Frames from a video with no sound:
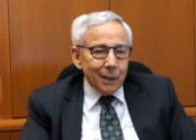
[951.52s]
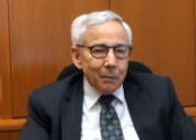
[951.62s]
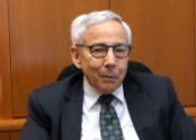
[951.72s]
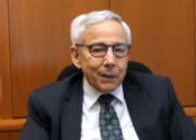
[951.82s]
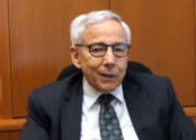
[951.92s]

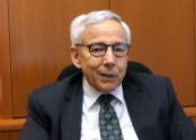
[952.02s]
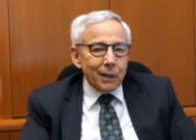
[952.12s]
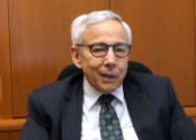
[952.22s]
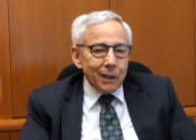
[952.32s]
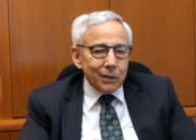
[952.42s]
But the,
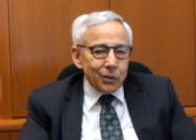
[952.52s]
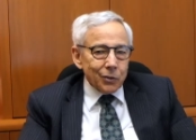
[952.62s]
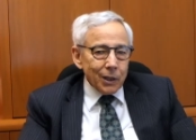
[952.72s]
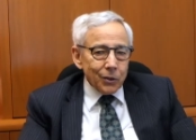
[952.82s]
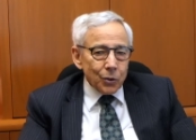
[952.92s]
the
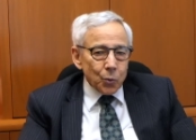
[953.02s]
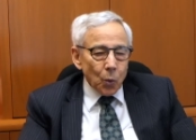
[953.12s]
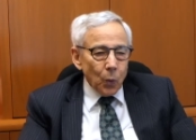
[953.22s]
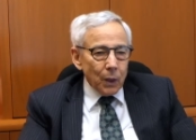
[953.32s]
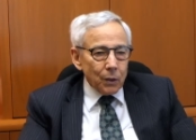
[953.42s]
instructors were
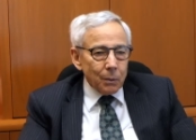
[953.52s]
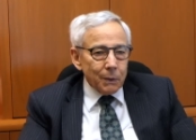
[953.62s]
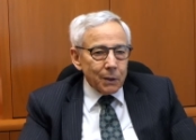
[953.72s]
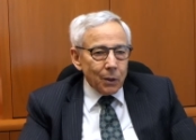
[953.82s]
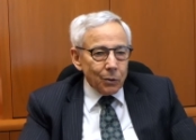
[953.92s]
welcome
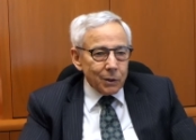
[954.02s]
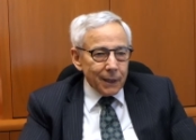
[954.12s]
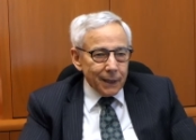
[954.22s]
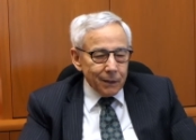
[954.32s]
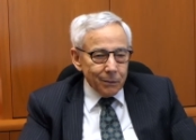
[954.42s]
in the
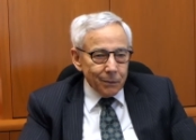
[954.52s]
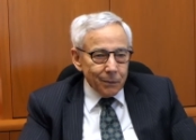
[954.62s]
hotel